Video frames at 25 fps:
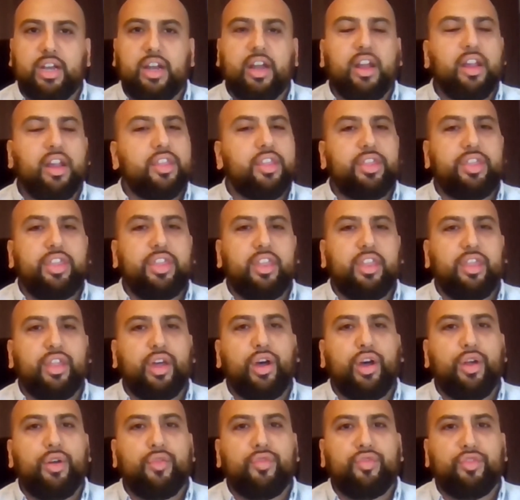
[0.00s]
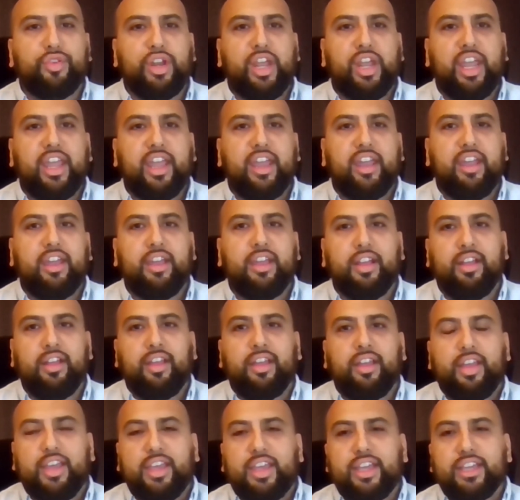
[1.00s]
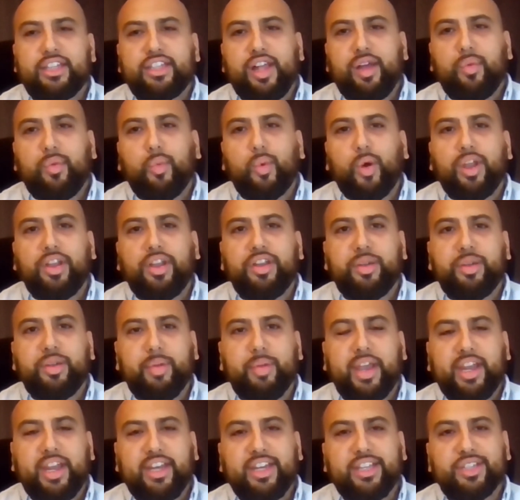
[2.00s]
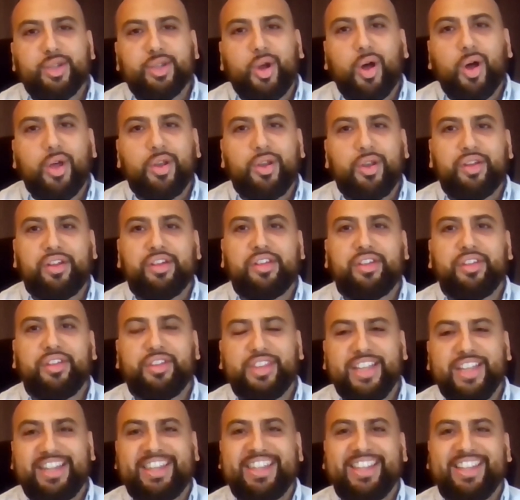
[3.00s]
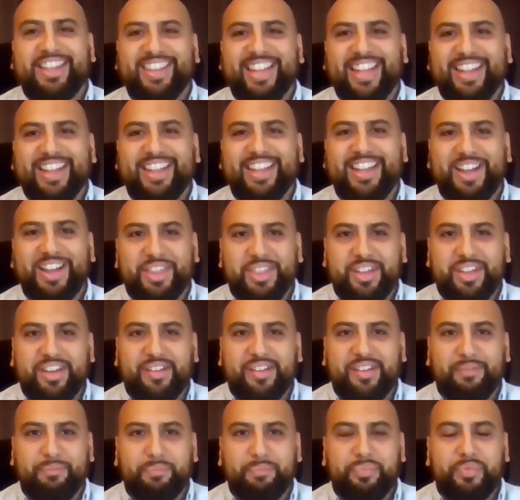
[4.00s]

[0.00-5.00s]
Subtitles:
And another thing that I often hear is that one domain is harder than the other.